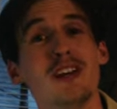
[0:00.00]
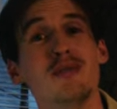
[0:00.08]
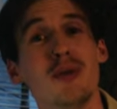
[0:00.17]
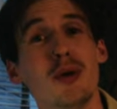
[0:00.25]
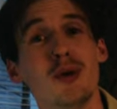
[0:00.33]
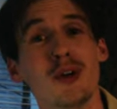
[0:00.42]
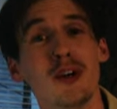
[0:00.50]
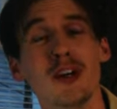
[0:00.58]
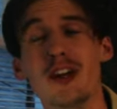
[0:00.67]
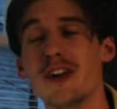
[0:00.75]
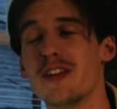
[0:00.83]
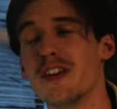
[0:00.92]
more
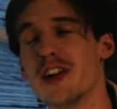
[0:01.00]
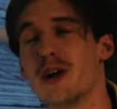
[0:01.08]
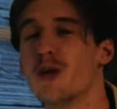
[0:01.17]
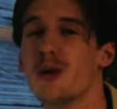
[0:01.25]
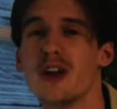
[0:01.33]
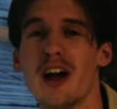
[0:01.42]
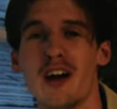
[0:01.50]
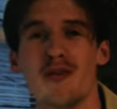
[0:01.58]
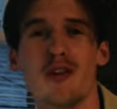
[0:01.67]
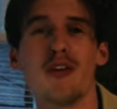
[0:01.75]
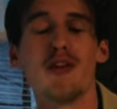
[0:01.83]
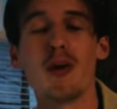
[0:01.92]
than I would
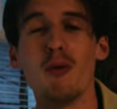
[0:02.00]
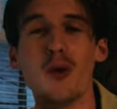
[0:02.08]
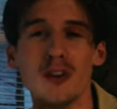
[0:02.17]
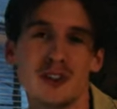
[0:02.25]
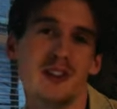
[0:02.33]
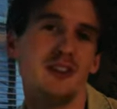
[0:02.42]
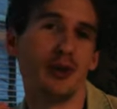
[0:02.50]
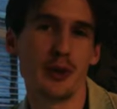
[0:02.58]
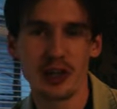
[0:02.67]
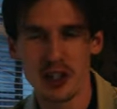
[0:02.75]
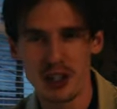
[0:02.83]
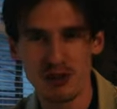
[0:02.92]
have if I wasn't
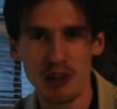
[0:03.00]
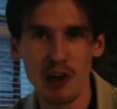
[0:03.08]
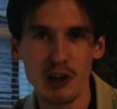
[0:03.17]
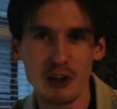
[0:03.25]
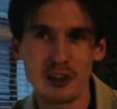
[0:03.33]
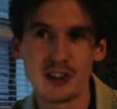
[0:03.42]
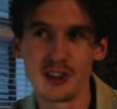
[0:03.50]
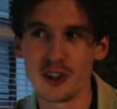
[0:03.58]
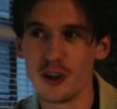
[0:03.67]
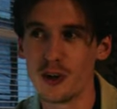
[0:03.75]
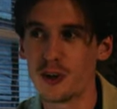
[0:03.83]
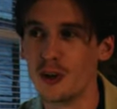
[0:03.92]
doing this vlog.
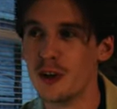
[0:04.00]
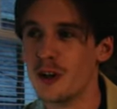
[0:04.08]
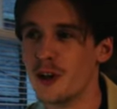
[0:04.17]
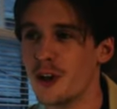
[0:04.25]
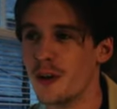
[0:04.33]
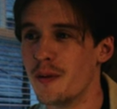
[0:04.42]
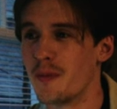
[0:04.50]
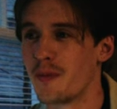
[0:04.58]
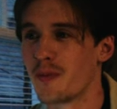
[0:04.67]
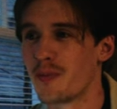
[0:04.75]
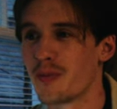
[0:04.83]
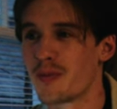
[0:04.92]
So,
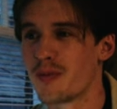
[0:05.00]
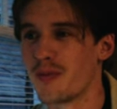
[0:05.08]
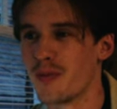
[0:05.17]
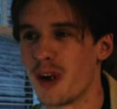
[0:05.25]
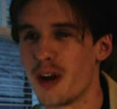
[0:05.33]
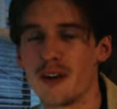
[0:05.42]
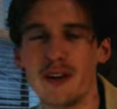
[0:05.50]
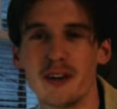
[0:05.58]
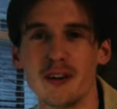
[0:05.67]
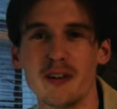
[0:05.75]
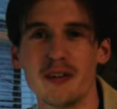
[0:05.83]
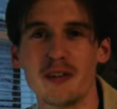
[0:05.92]
I don't
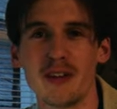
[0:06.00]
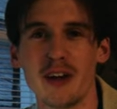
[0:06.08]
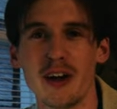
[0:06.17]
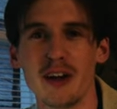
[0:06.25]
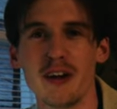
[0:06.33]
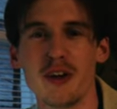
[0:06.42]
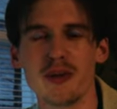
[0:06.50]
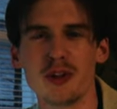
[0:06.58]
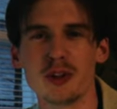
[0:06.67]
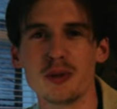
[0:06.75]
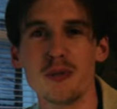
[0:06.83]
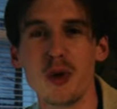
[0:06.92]
know. I don't know if
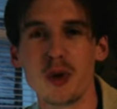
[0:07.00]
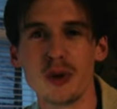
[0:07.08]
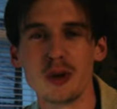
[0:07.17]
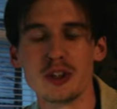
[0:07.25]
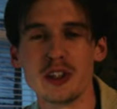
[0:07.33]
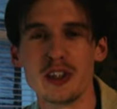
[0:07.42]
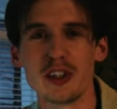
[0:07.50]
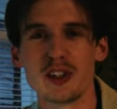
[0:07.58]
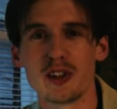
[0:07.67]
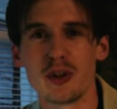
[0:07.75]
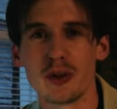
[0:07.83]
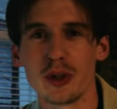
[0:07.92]
there's a moral to this
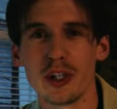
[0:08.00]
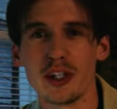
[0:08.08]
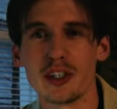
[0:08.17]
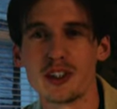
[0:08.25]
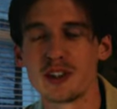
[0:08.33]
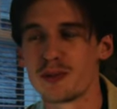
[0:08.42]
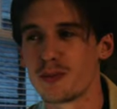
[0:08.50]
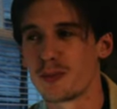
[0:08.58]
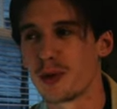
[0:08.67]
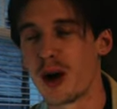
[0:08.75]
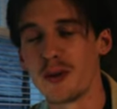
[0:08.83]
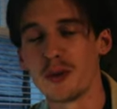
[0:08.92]
story. It's
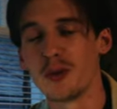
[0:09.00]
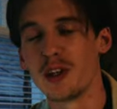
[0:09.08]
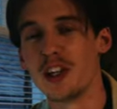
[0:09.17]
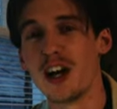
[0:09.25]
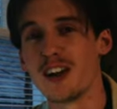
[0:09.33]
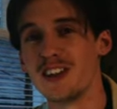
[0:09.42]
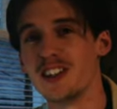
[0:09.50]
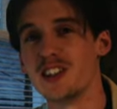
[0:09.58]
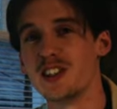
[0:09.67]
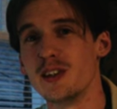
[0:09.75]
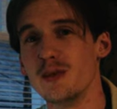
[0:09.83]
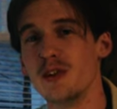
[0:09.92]
probably not a
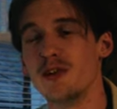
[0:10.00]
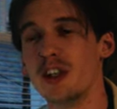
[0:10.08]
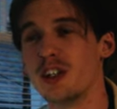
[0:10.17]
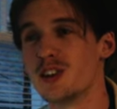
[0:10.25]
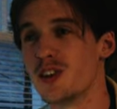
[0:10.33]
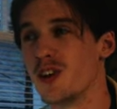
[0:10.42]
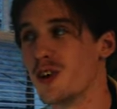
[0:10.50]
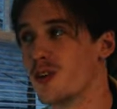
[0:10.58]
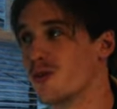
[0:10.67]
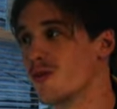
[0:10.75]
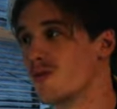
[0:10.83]
Disney movie, so